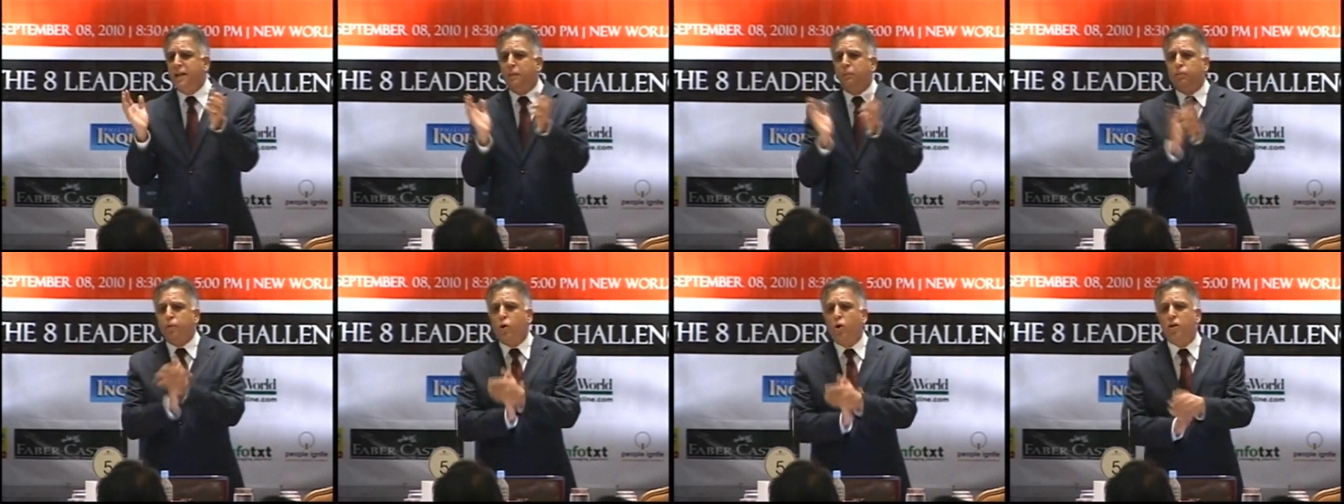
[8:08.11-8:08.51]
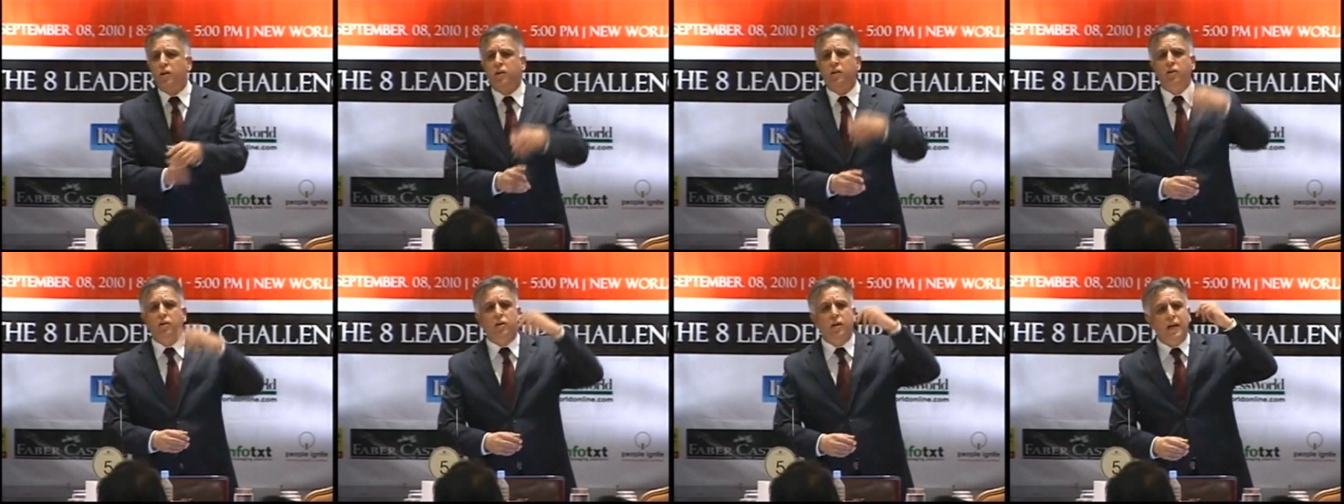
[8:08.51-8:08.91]
They
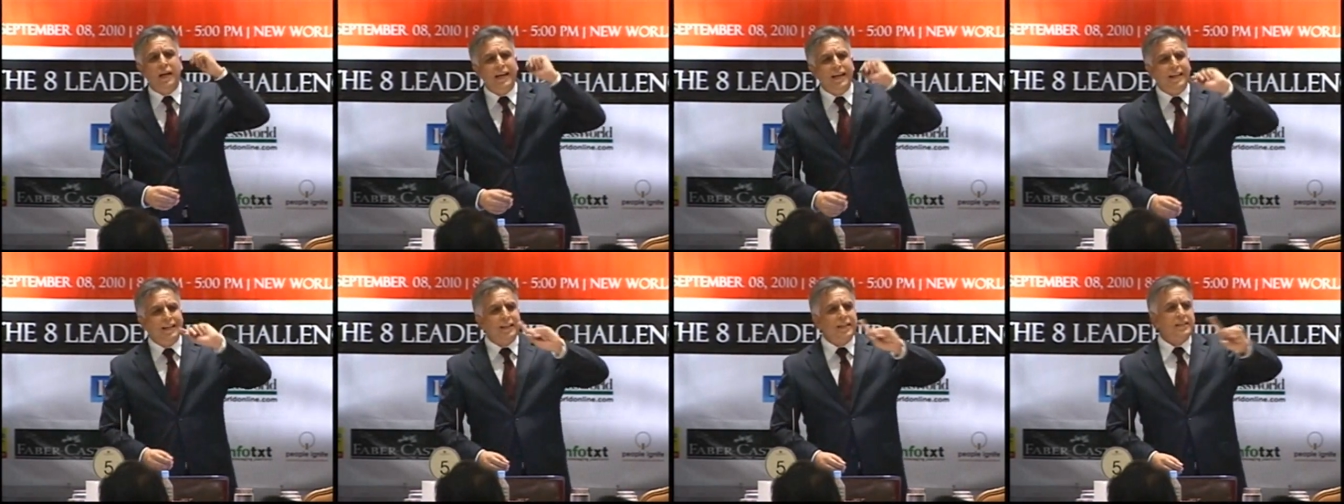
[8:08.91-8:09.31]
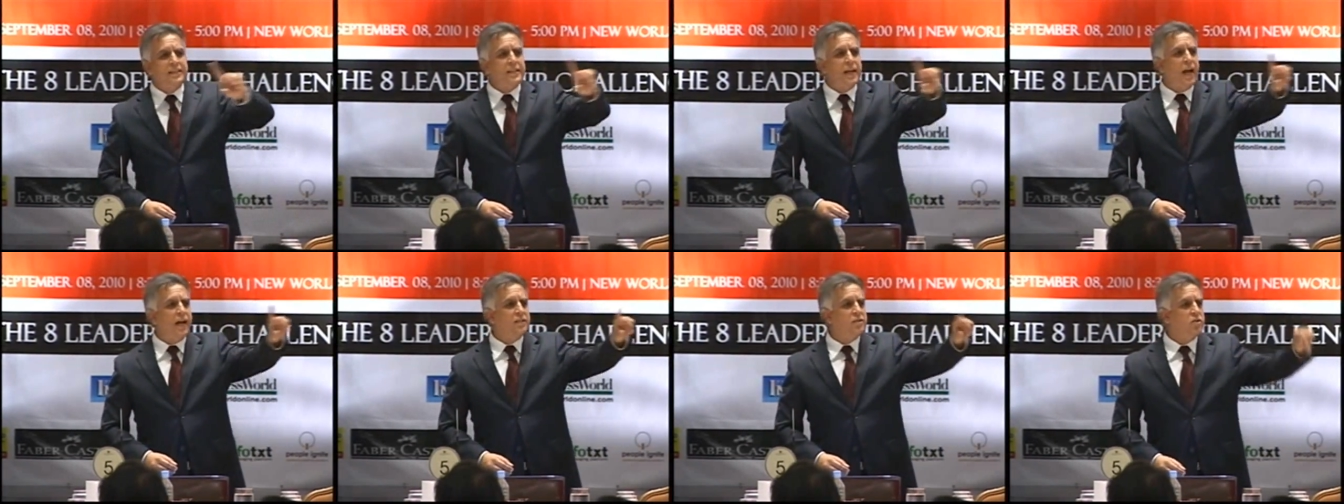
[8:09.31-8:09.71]
applauded her. They
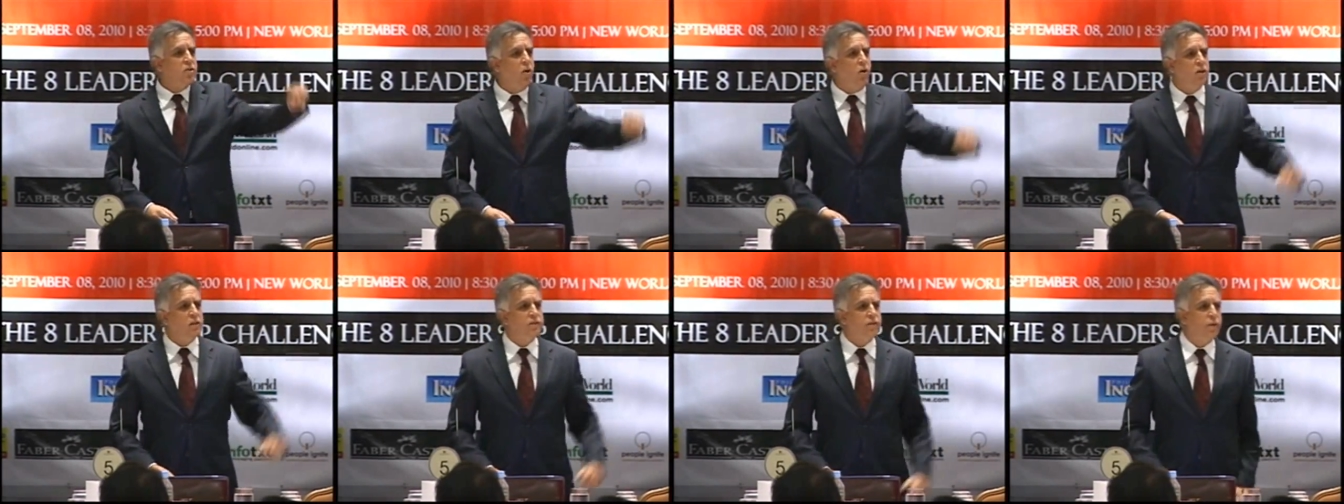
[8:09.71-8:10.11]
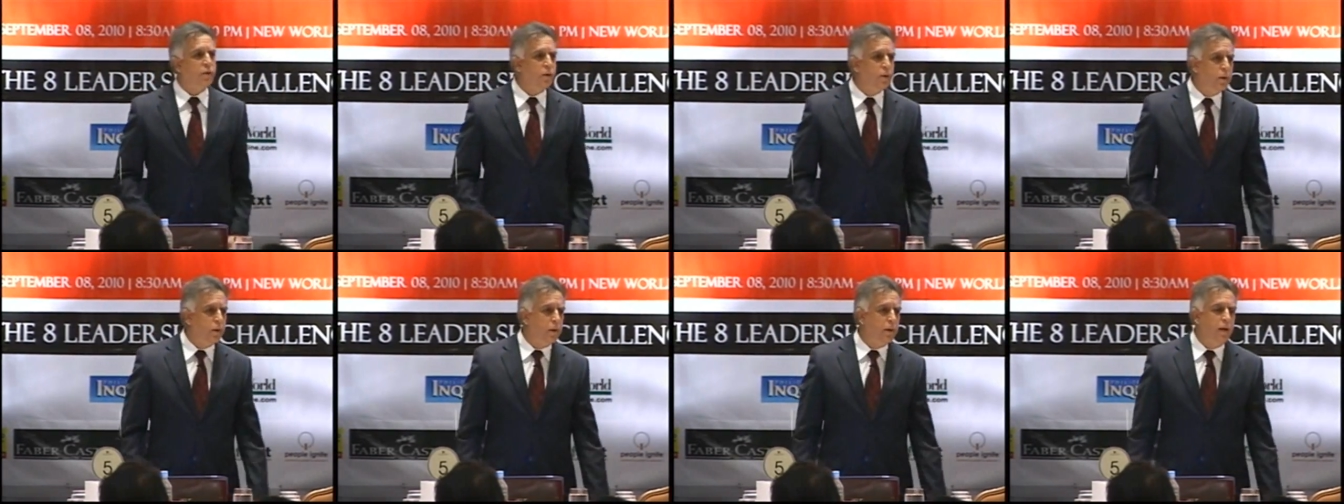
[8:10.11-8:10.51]
sang songs
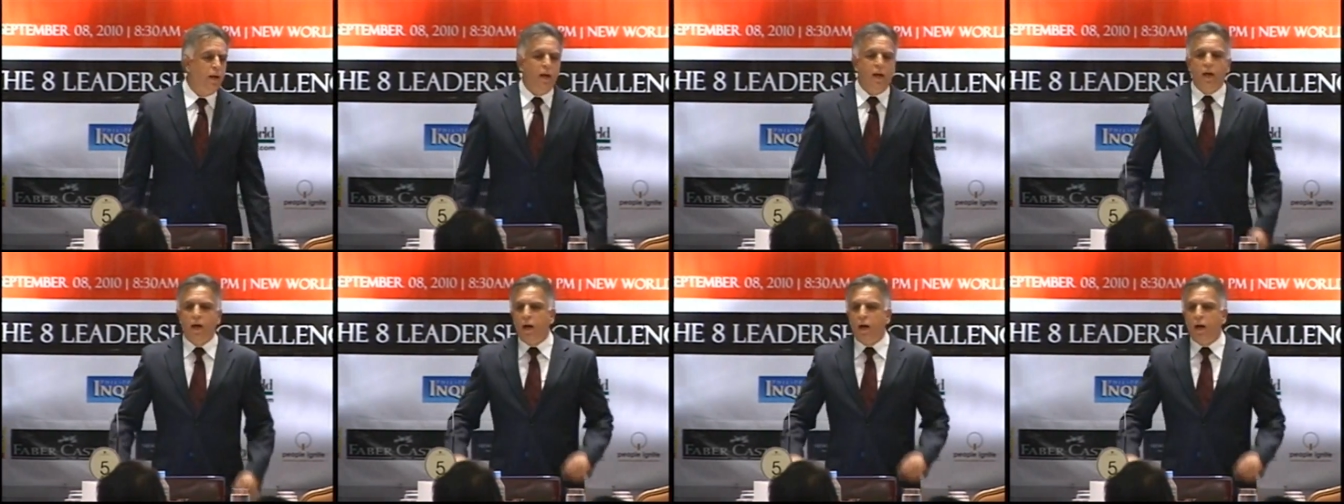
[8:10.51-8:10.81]
for her.